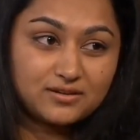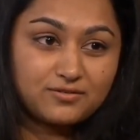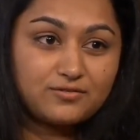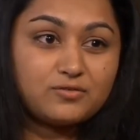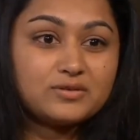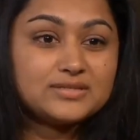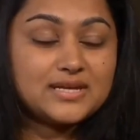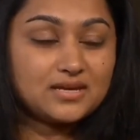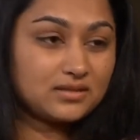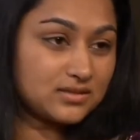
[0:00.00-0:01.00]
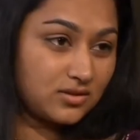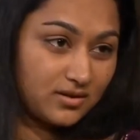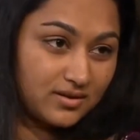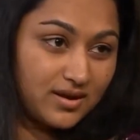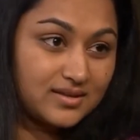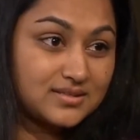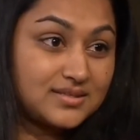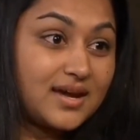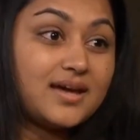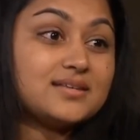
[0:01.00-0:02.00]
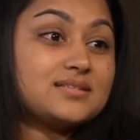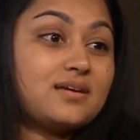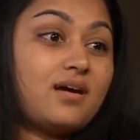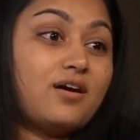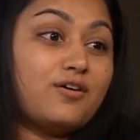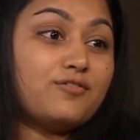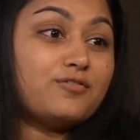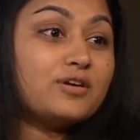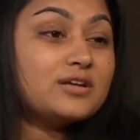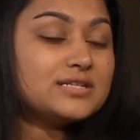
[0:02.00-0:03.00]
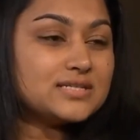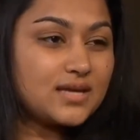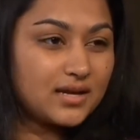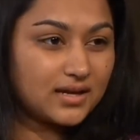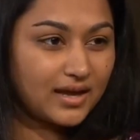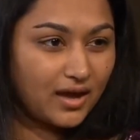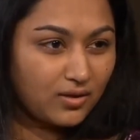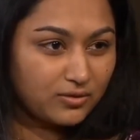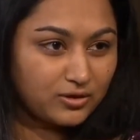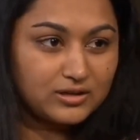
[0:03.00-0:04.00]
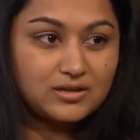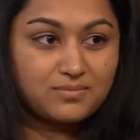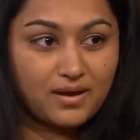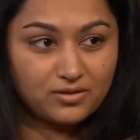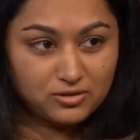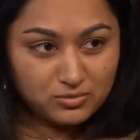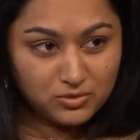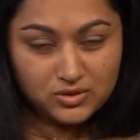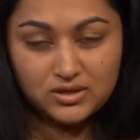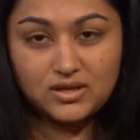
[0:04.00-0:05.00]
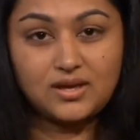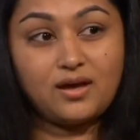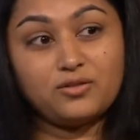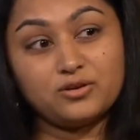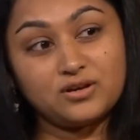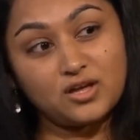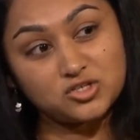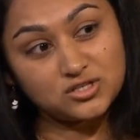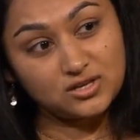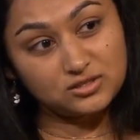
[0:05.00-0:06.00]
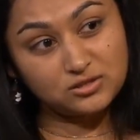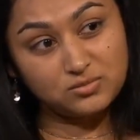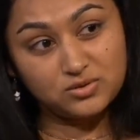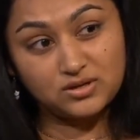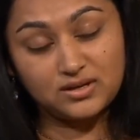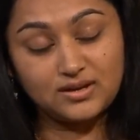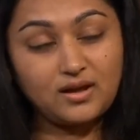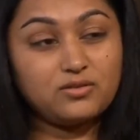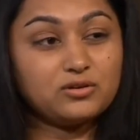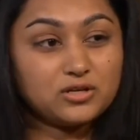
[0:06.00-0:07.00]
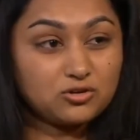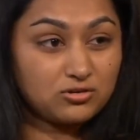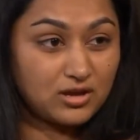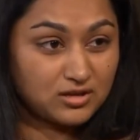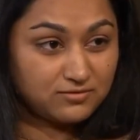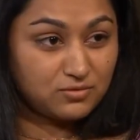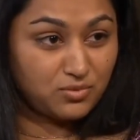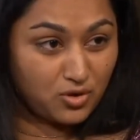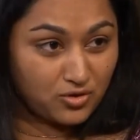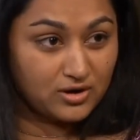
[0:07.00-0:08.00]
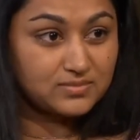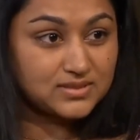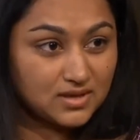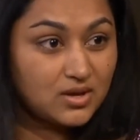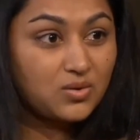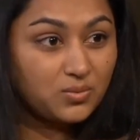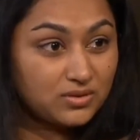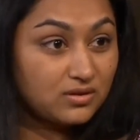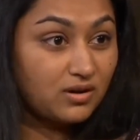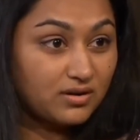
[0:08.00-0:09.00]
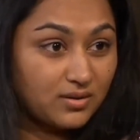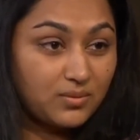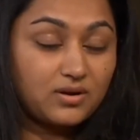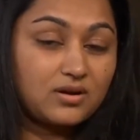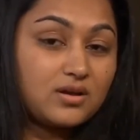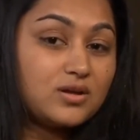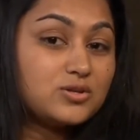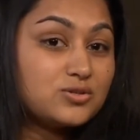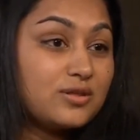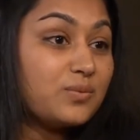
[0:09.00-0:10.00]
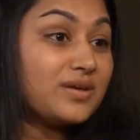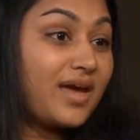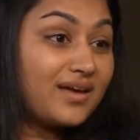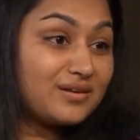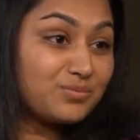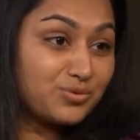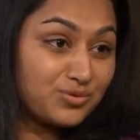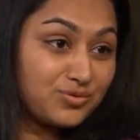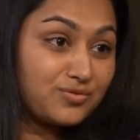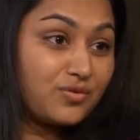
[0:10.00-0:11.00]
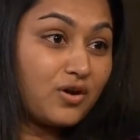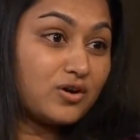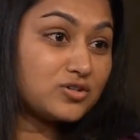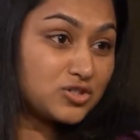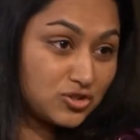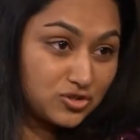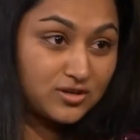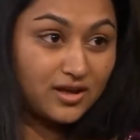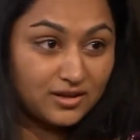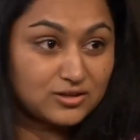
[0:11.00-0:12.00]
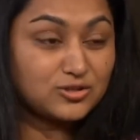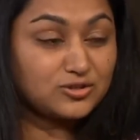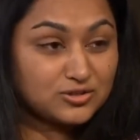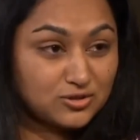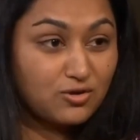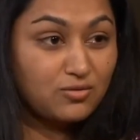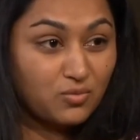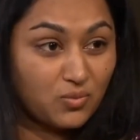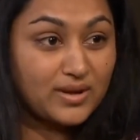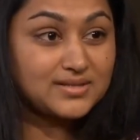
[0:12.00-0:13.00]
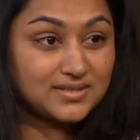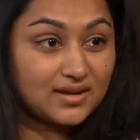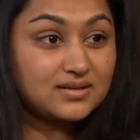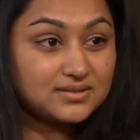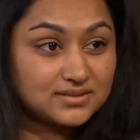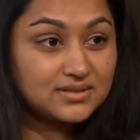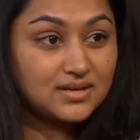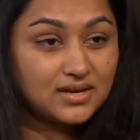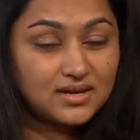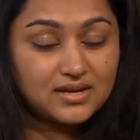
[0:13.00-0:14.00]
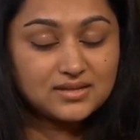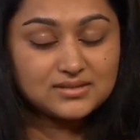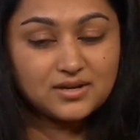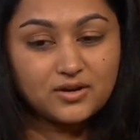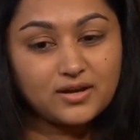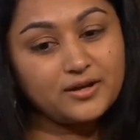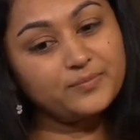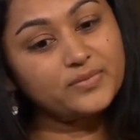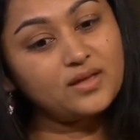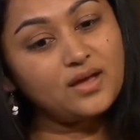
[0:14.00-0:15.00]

that have taken this on as a task of deciding how they're going to impact the community, how they're going to educate the community, and how they're going to create different programs within our network so that we can improve our children and adults' weight status in this area.